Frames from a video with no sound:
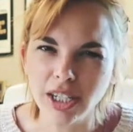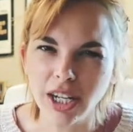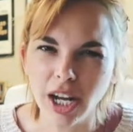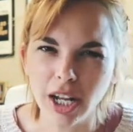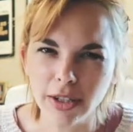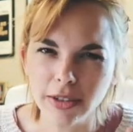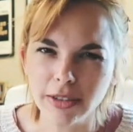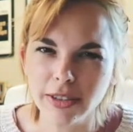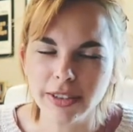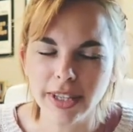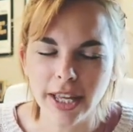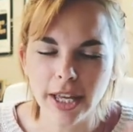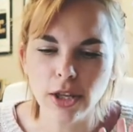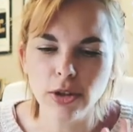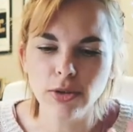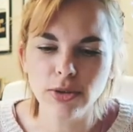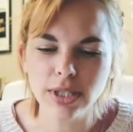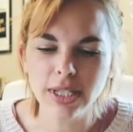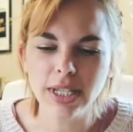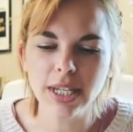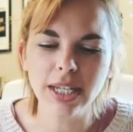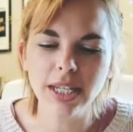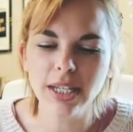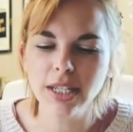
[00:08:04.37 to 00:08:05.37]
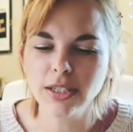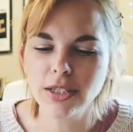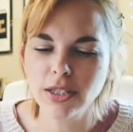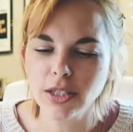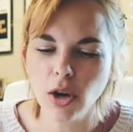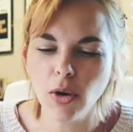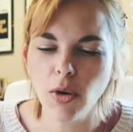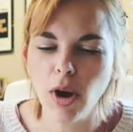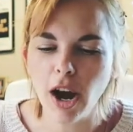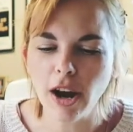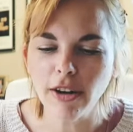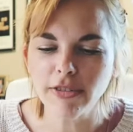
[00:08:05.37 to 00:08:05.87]
color that you see
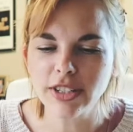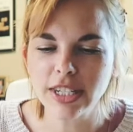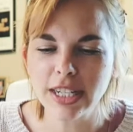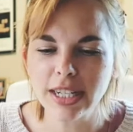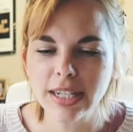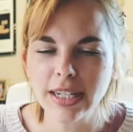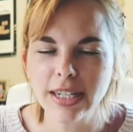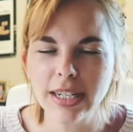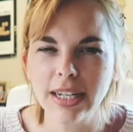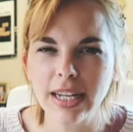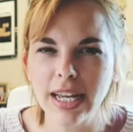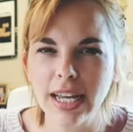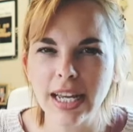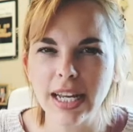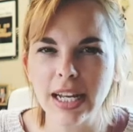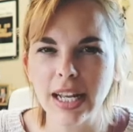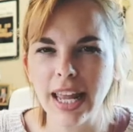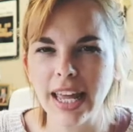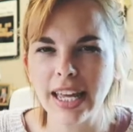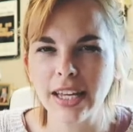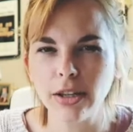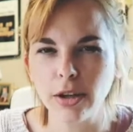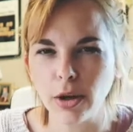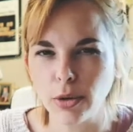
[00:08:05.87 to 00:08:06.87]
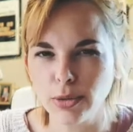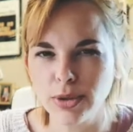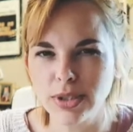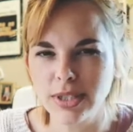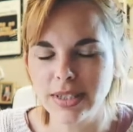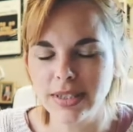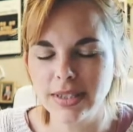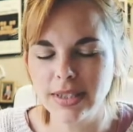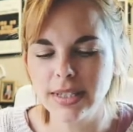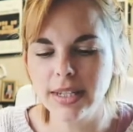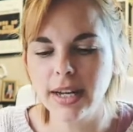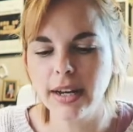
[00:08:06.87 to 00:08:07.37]
so often in like ghosts
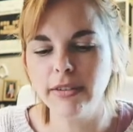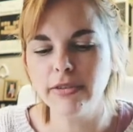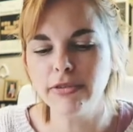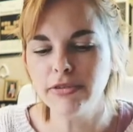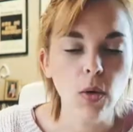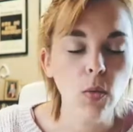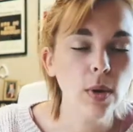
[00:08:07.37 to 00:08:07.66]
and stuff.